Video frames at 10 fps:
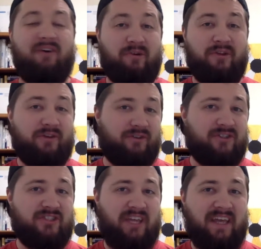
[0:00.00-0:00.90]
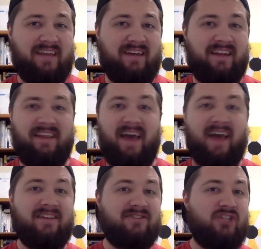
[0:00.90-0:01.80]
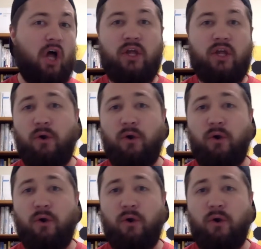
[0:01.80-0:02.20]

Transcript: early Christianity that jolly